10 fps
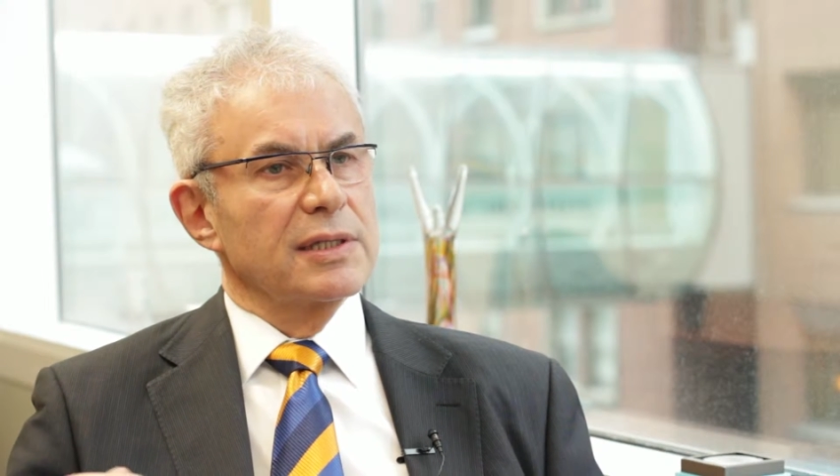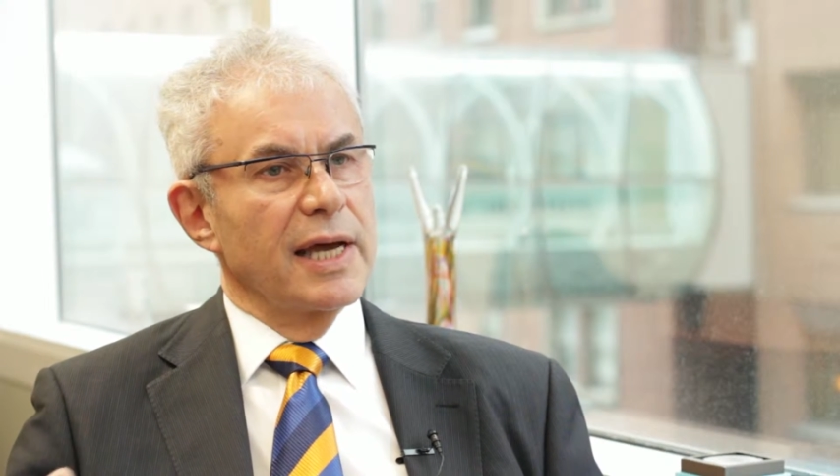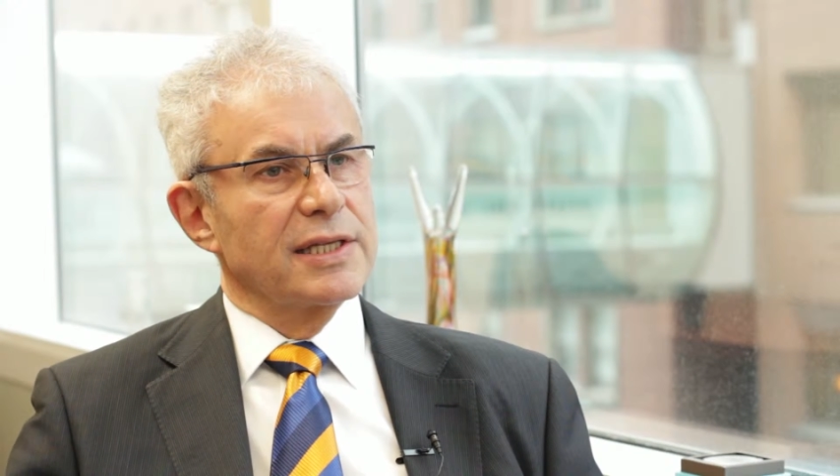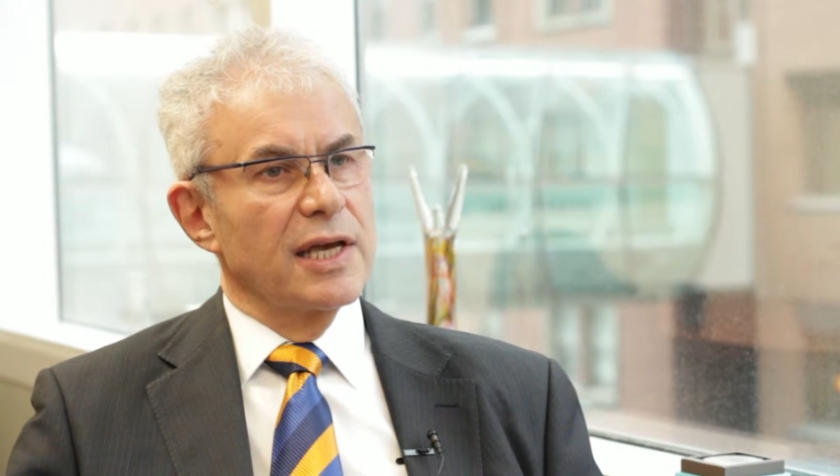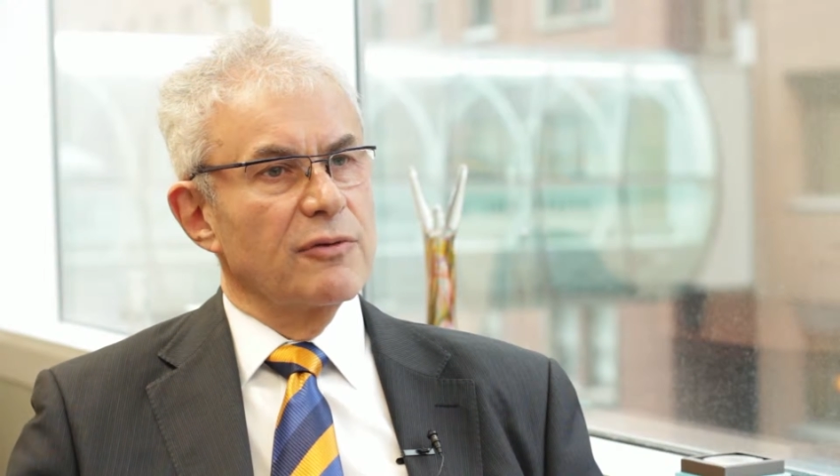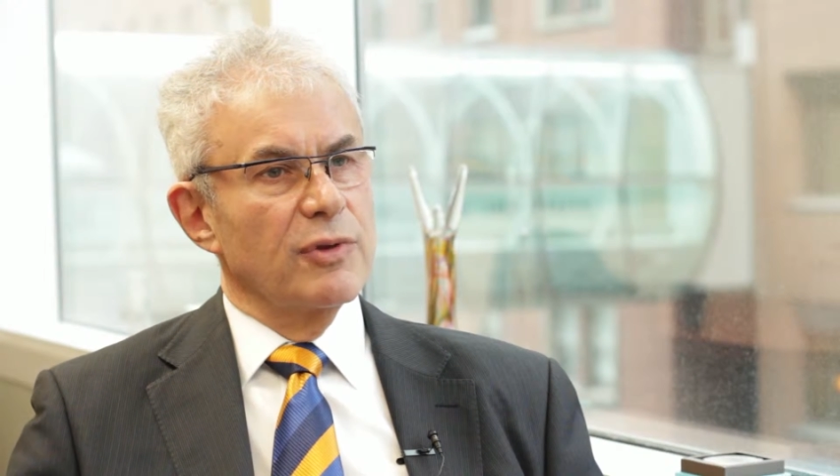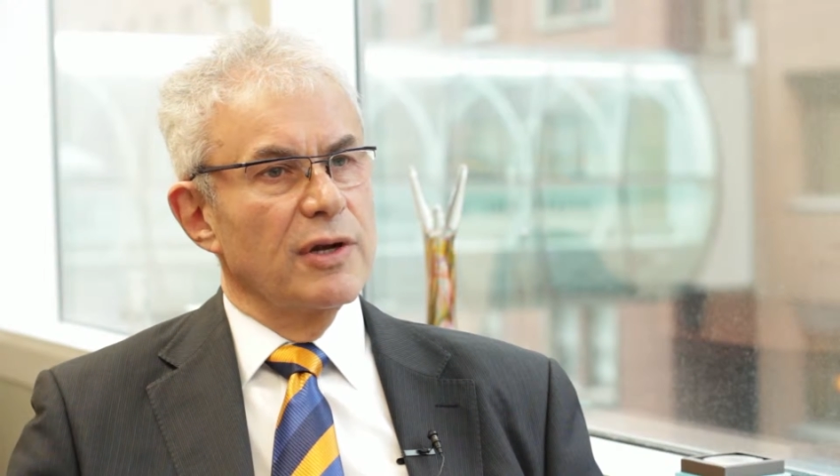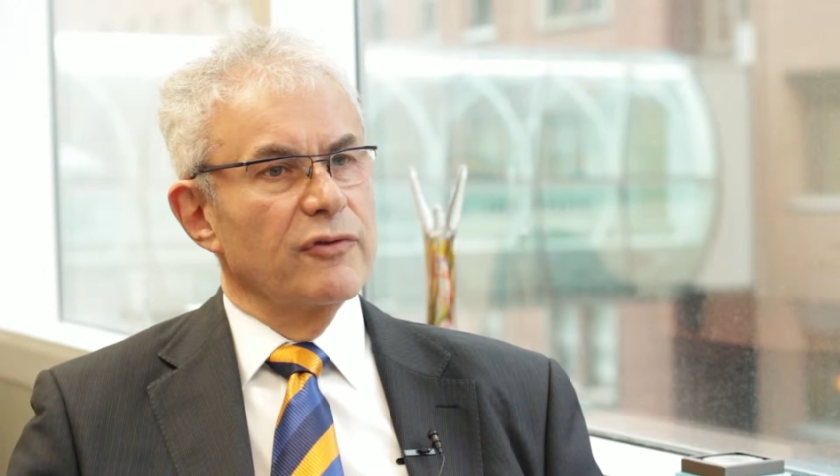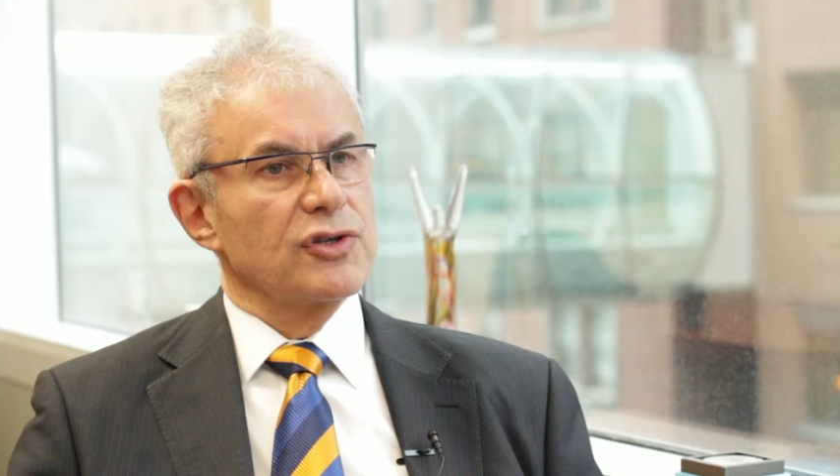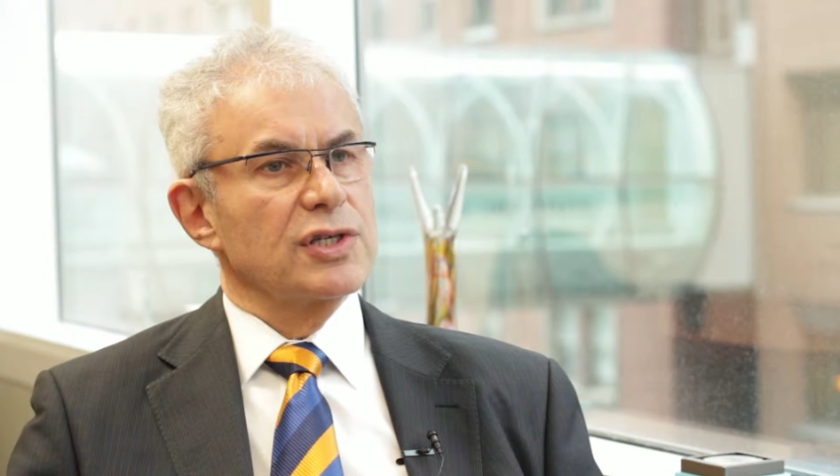tied together with a
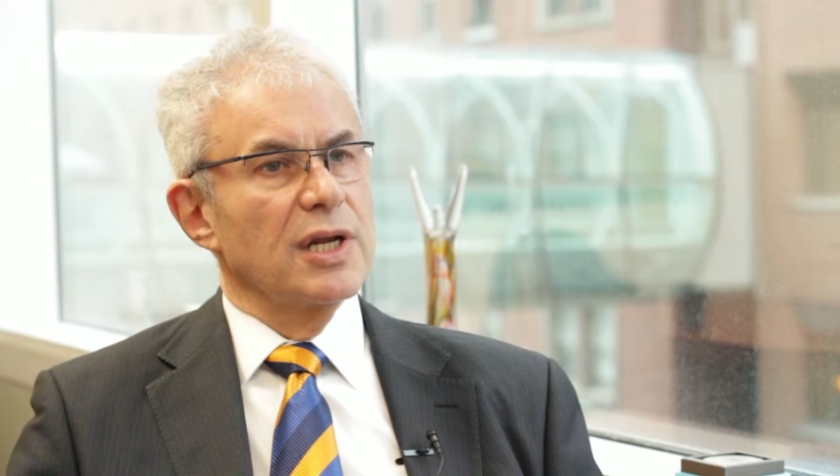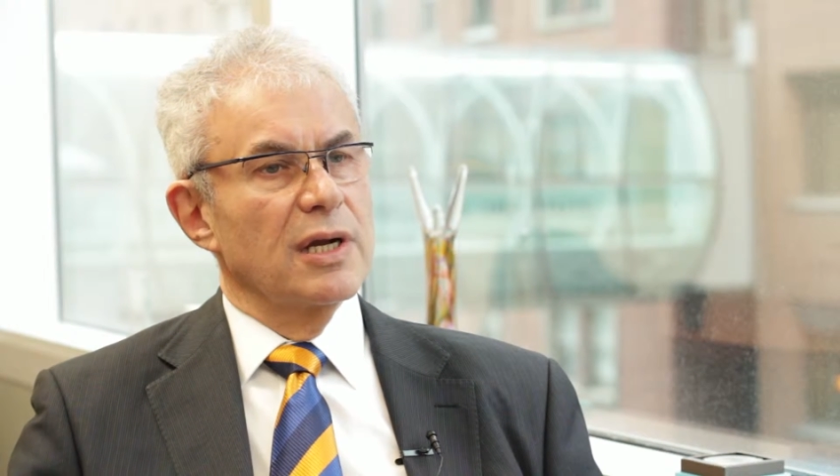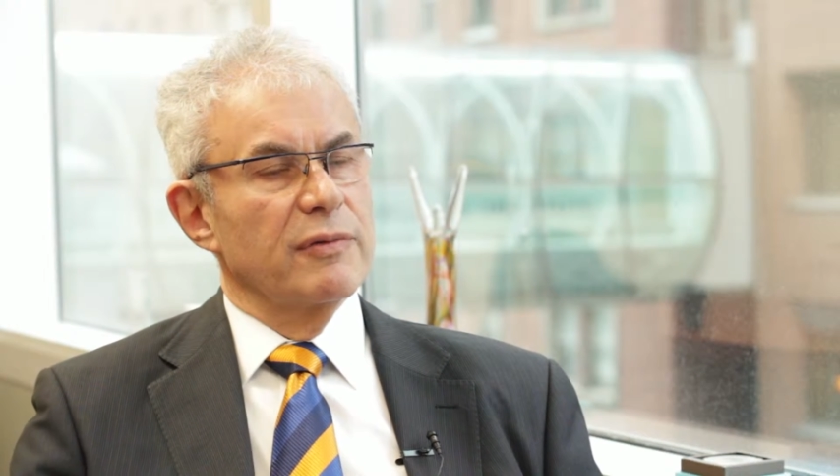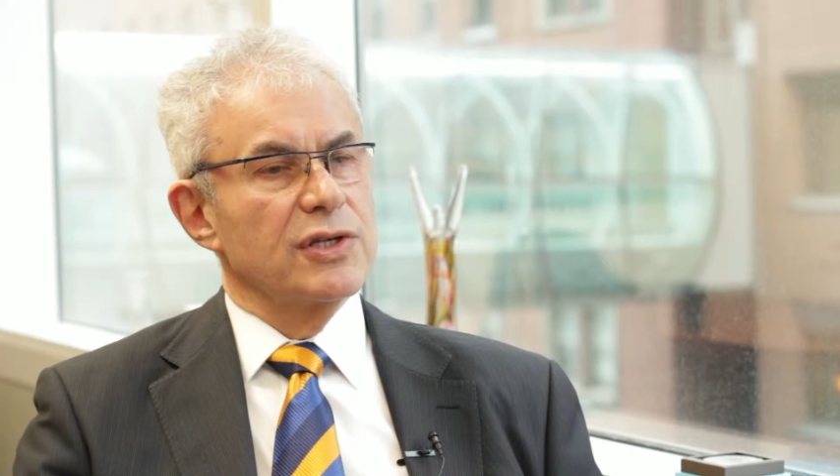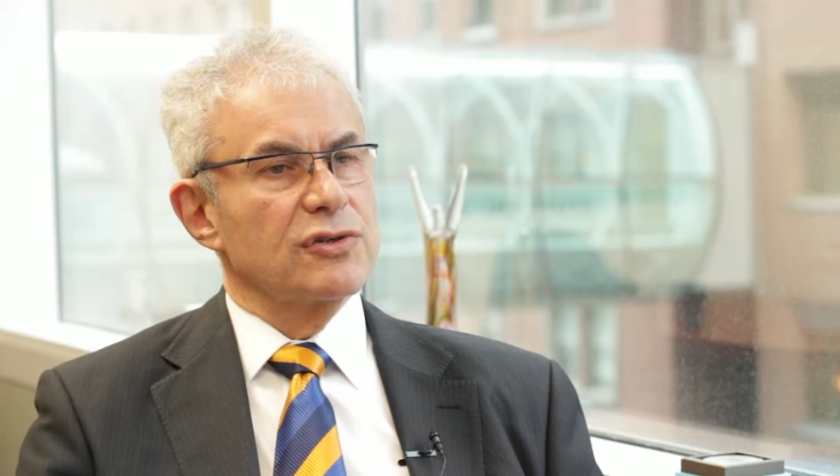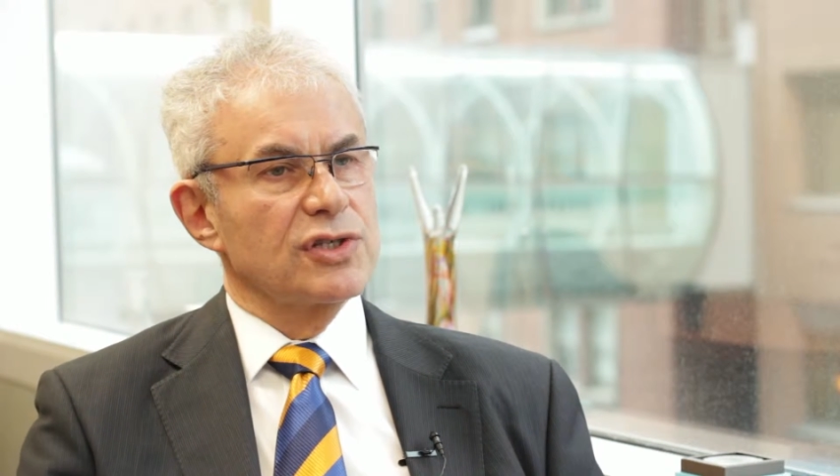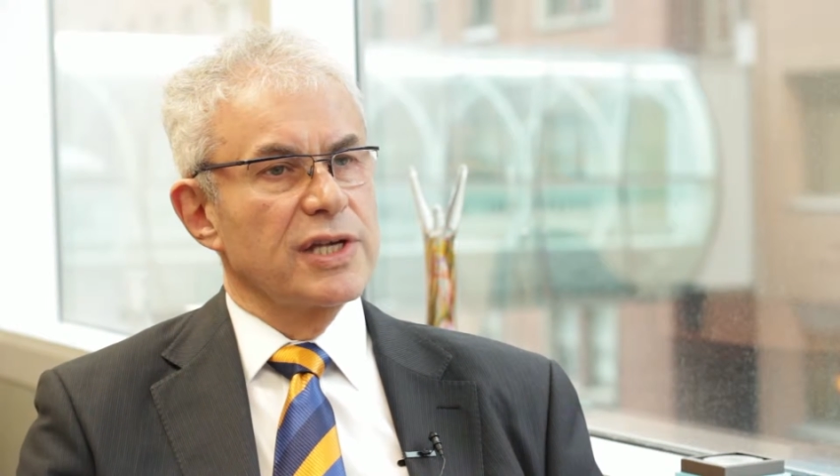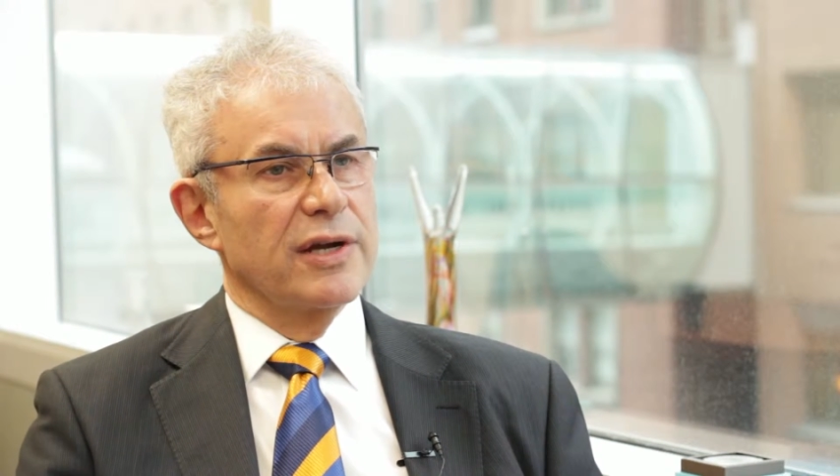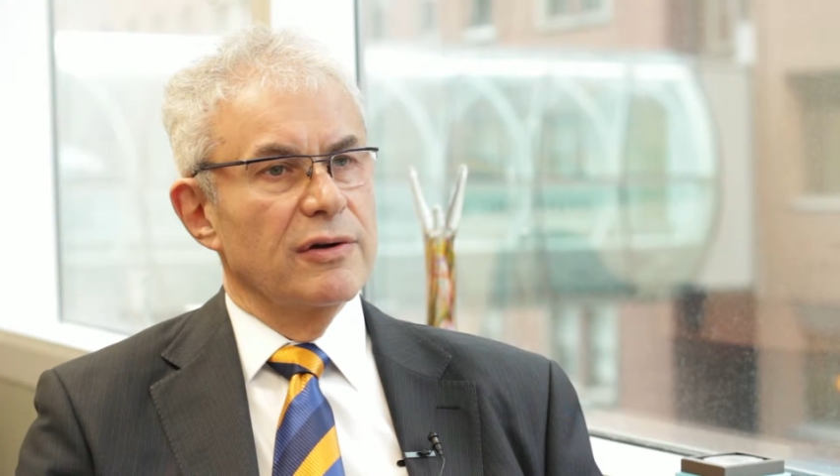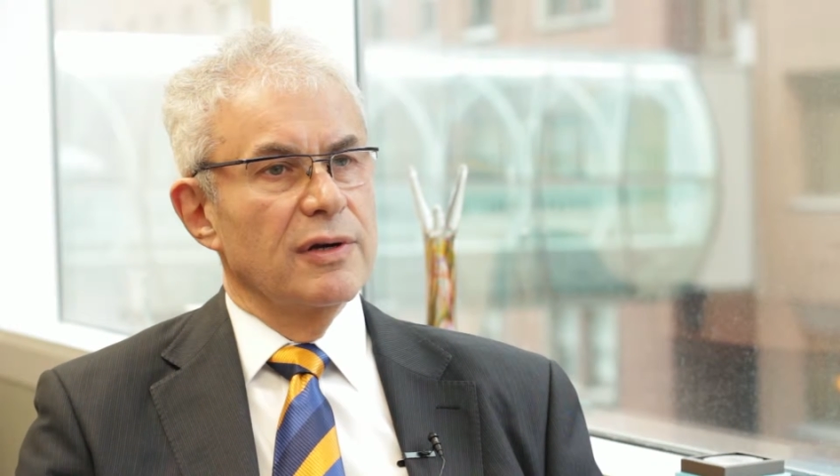university and a research
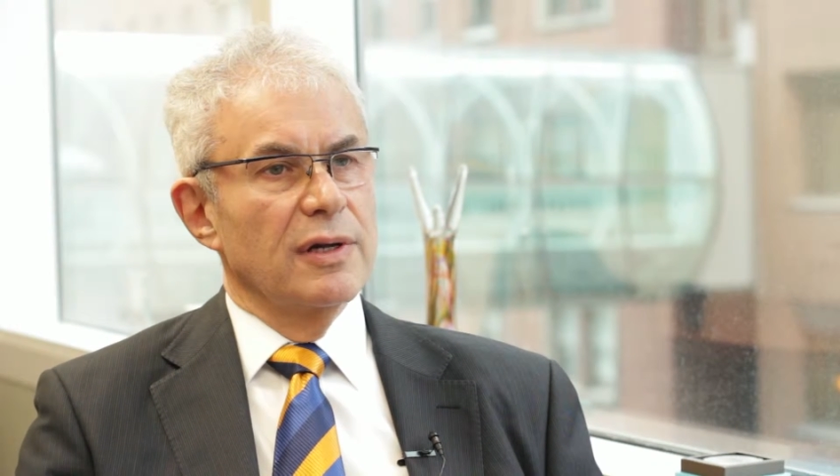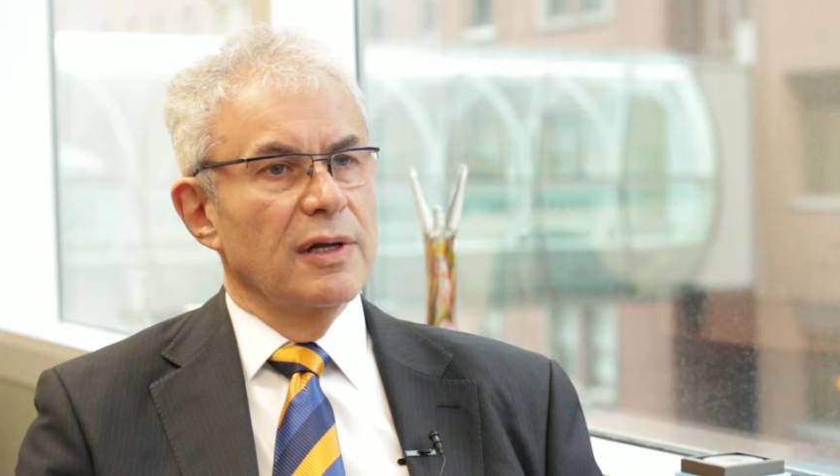center